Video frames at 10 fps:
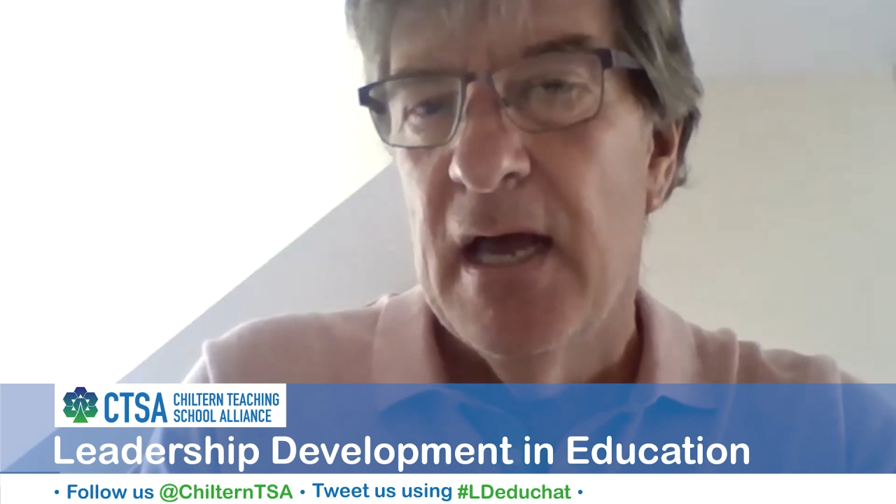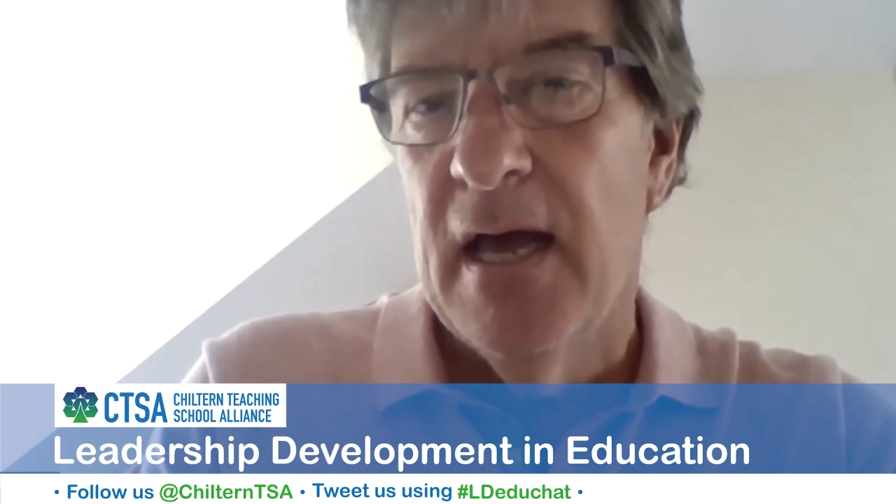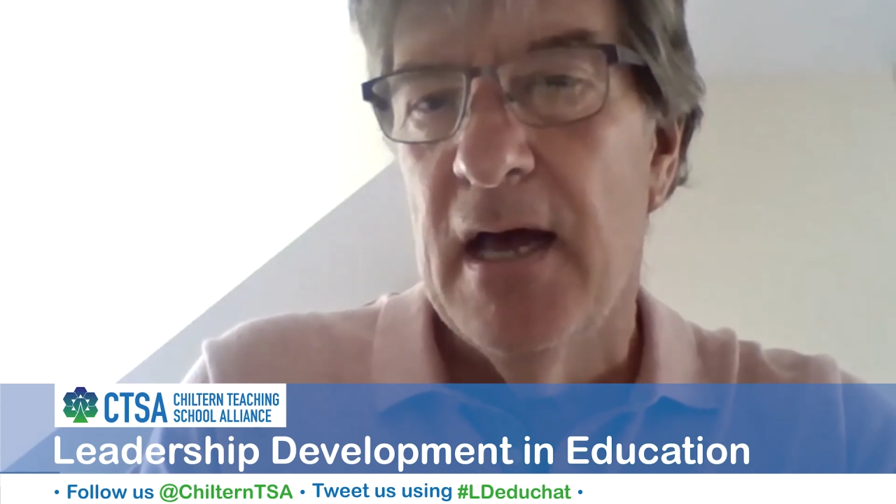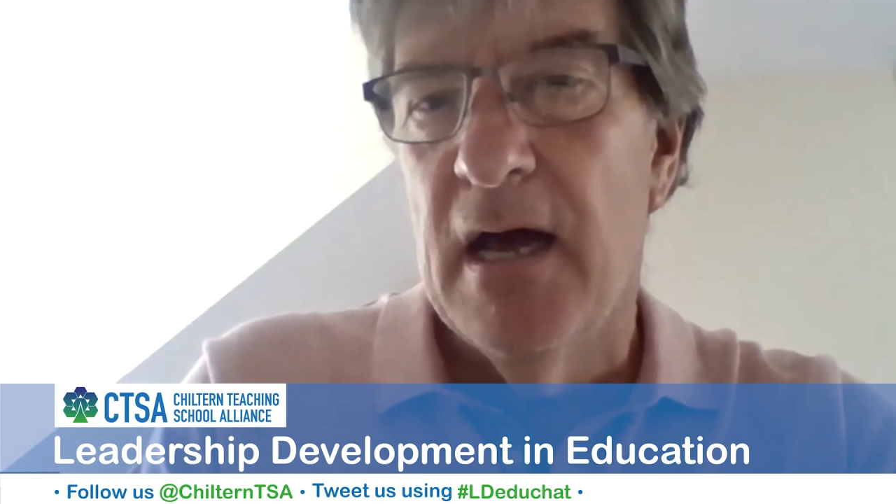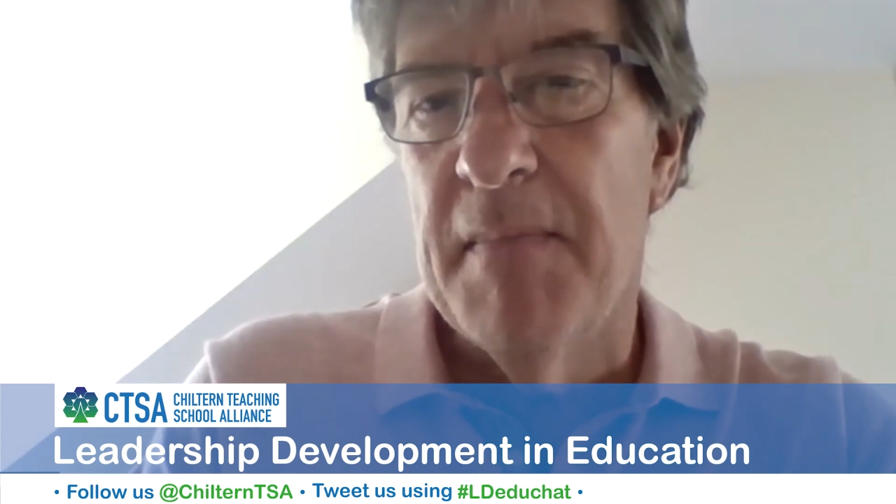
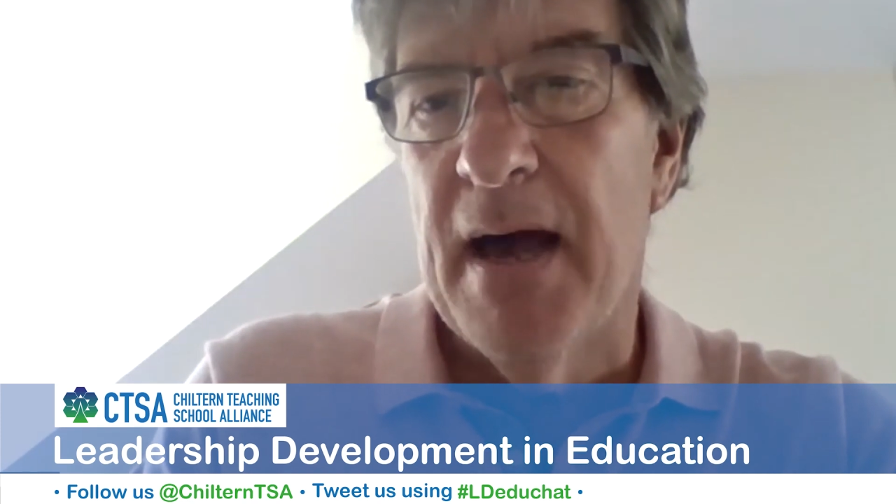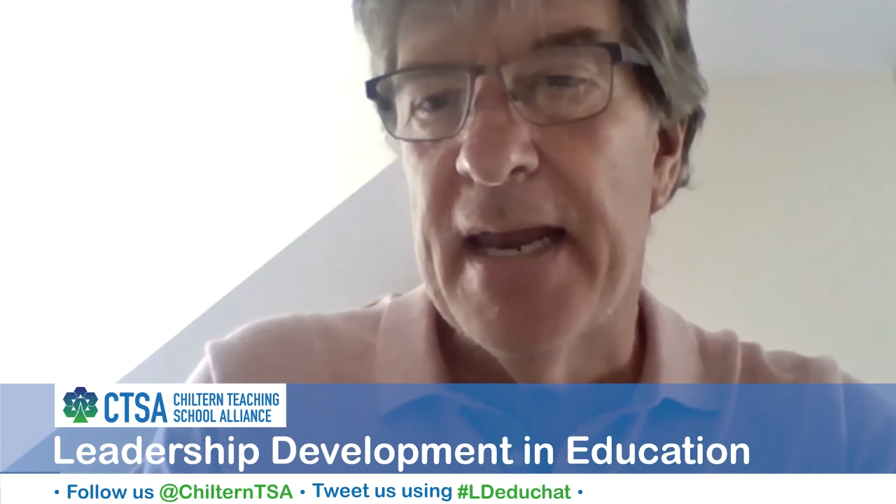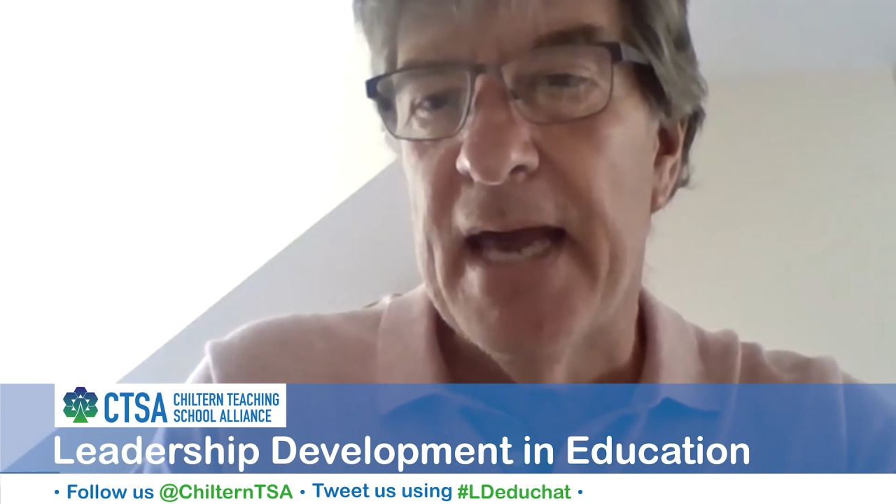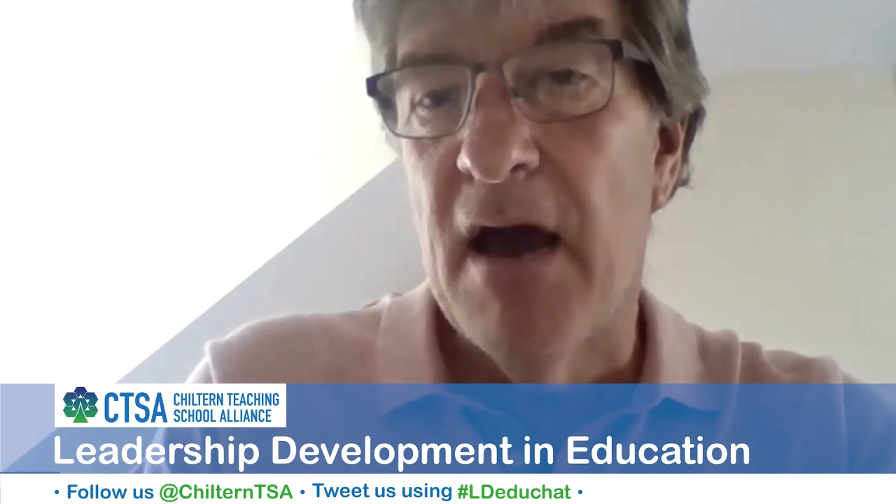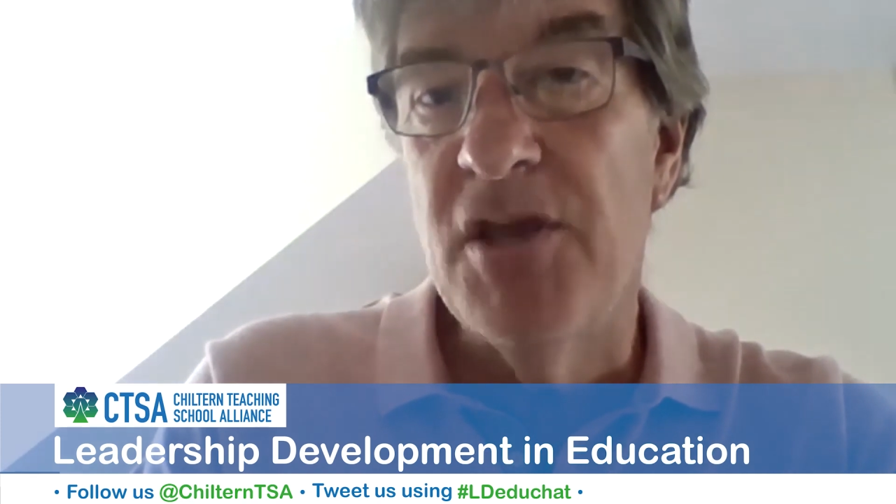
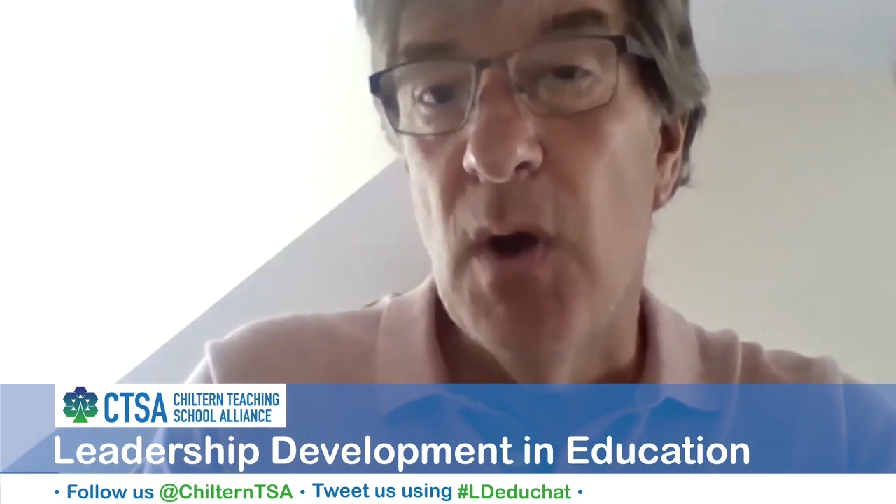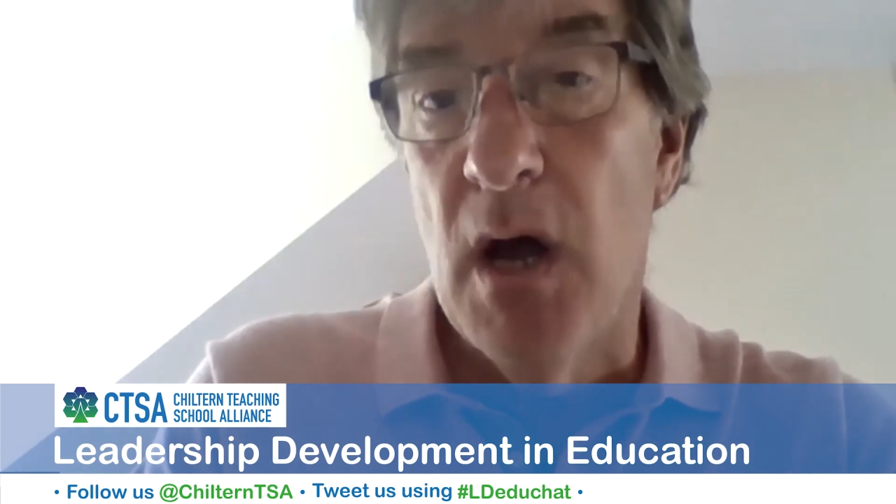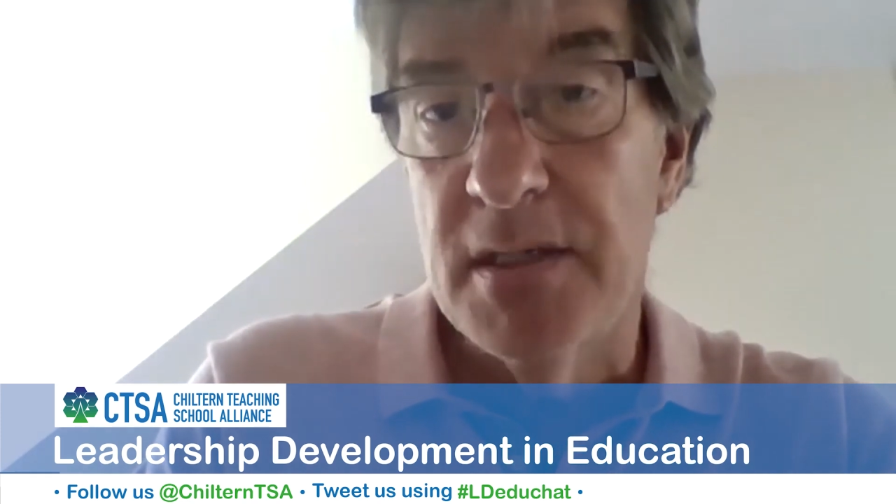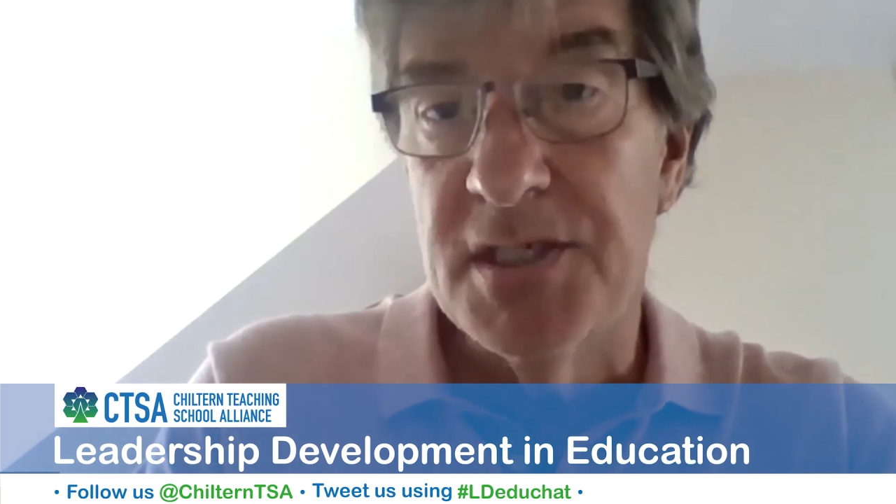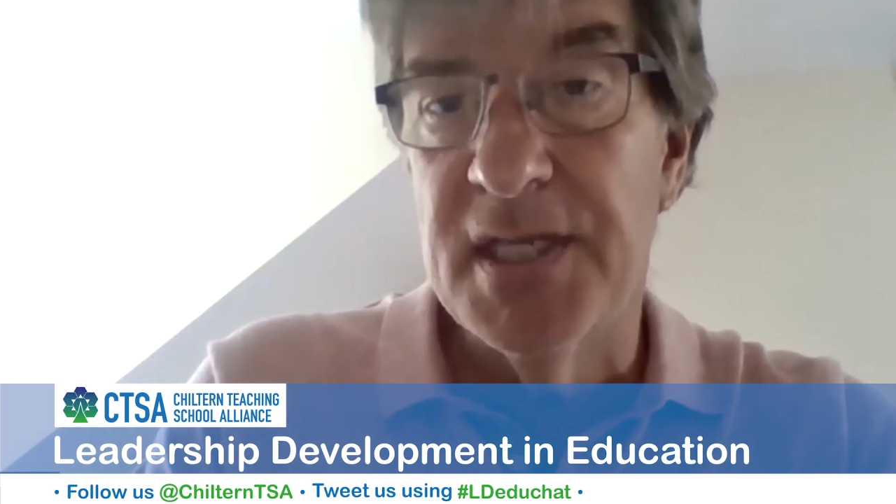and how you
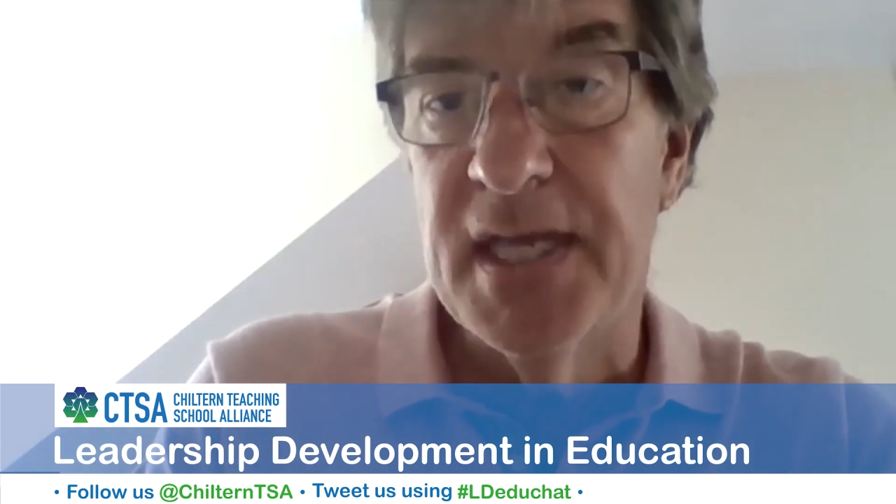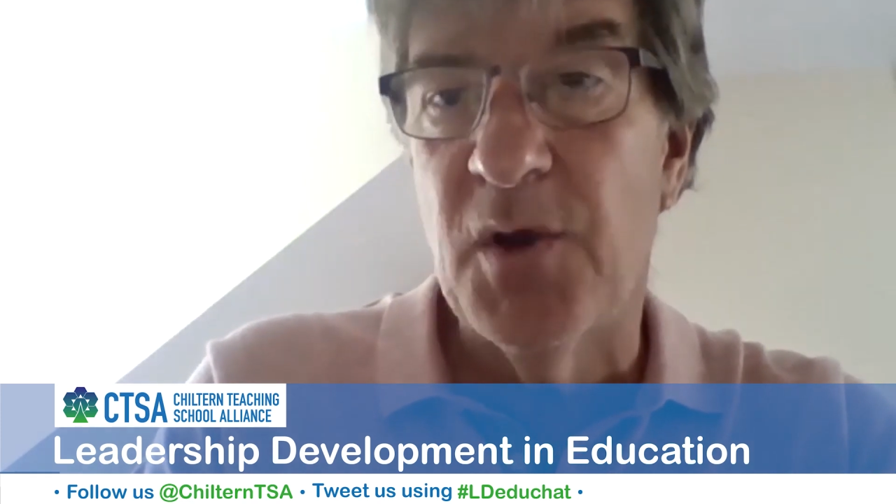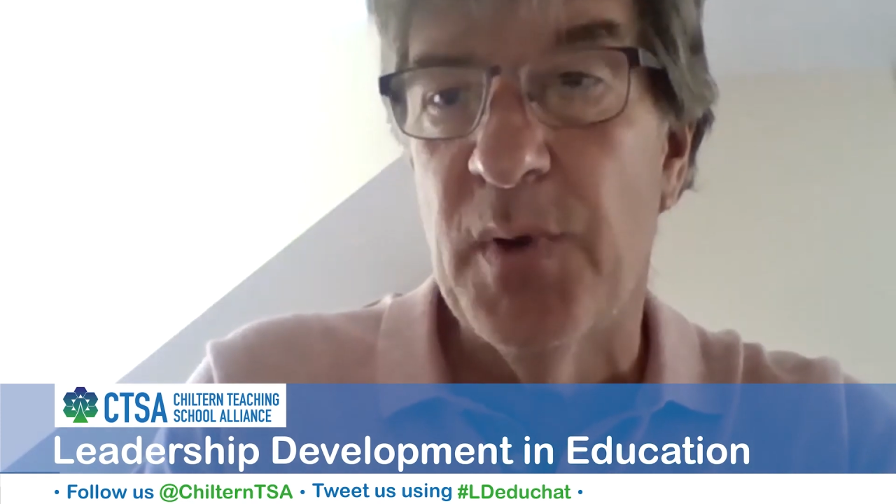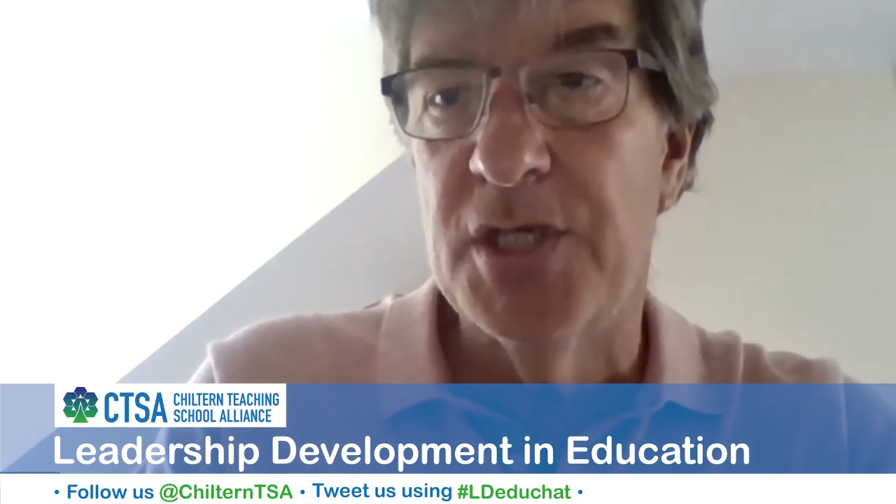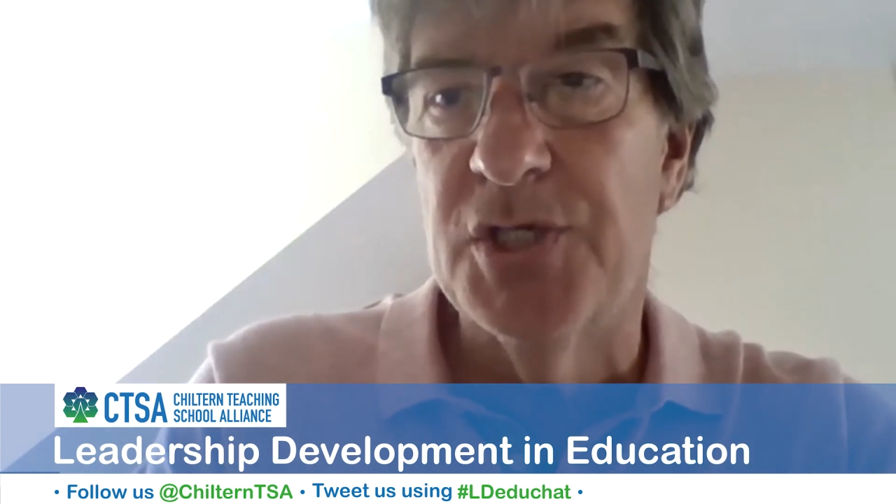answer that
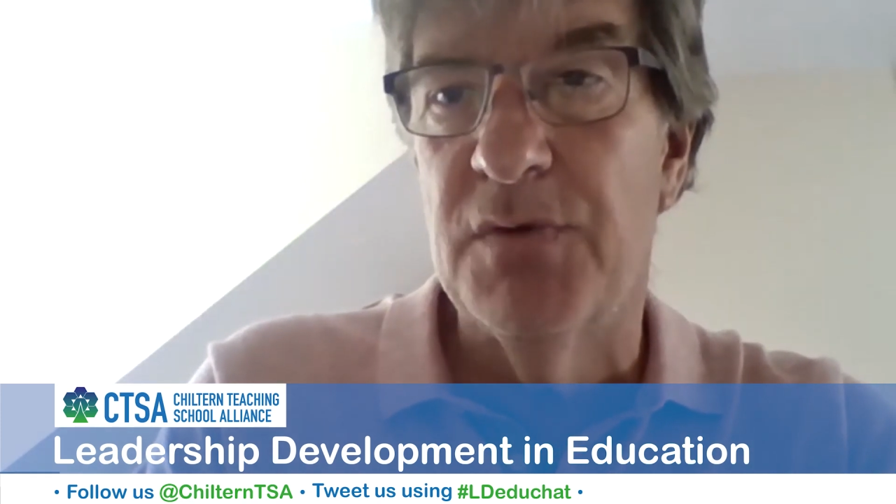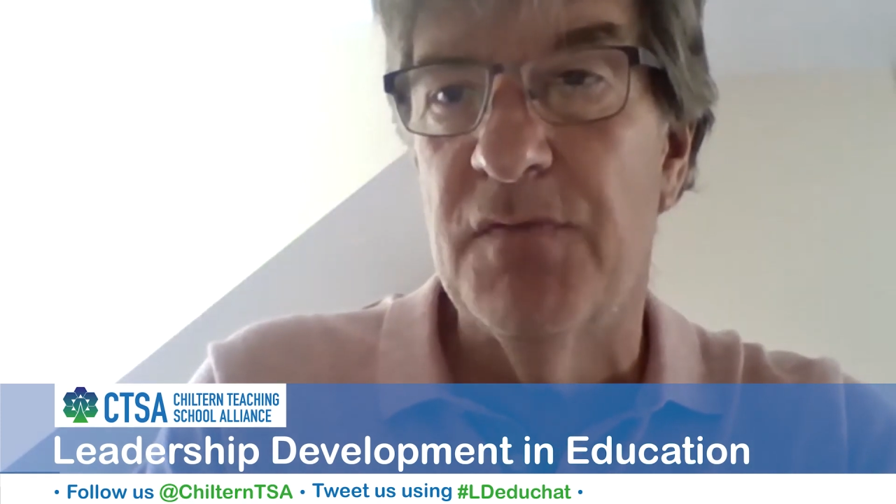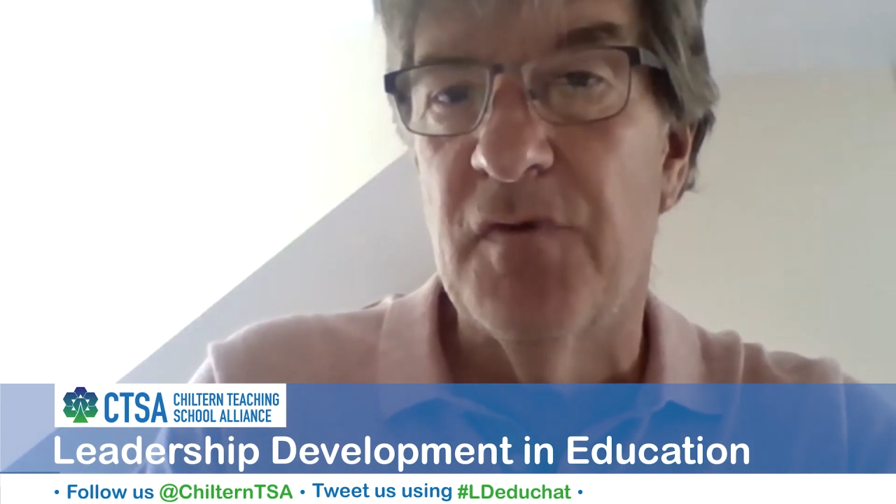question